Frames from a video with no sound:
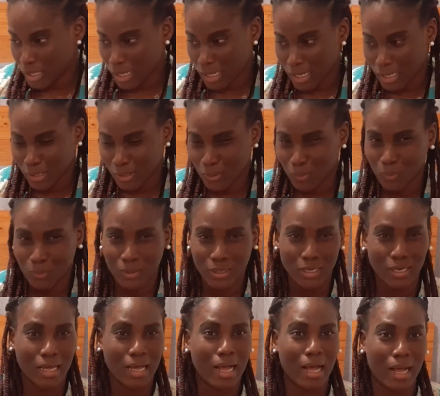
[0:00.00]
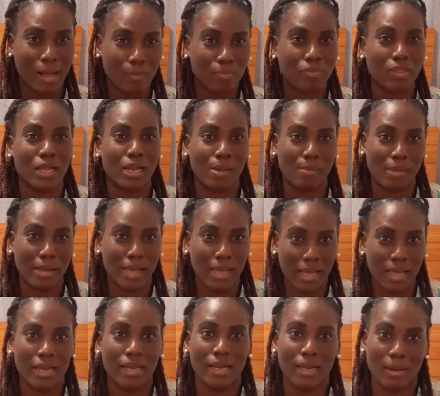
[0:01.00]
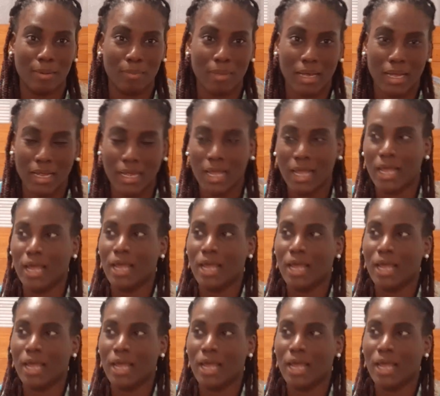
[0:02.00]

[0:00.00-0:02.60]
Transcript: and go in the app that I'm editing my